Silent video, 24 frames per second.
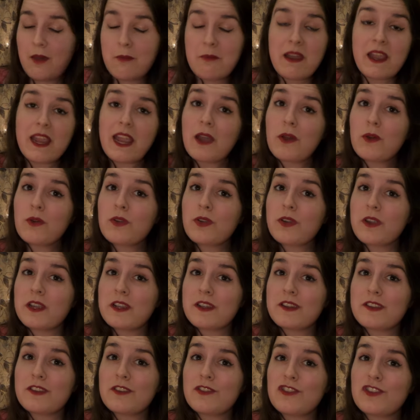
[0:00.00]
my
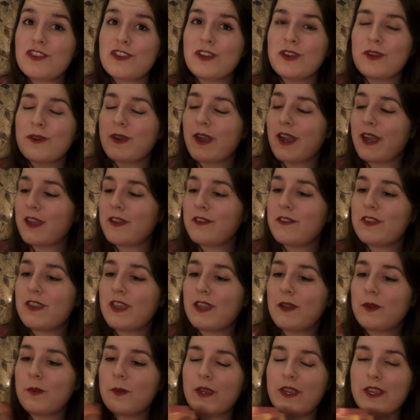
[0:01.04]
Owlcrate edition arrives
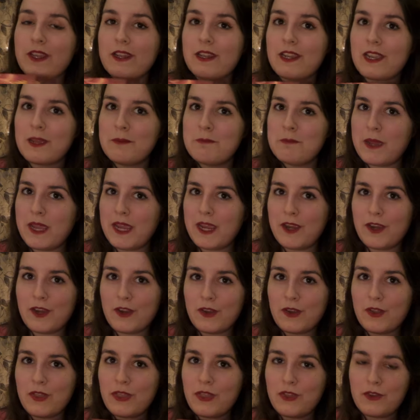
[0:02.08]
and we can
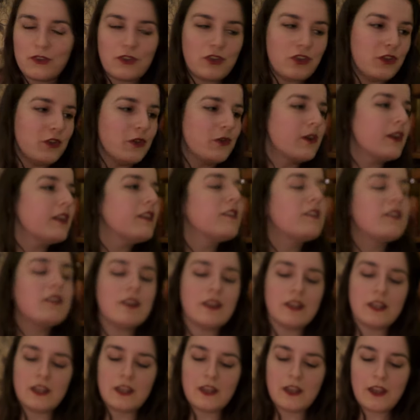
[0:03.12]
compare the two and
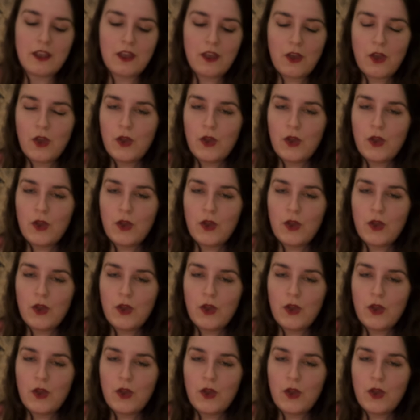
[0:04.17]
see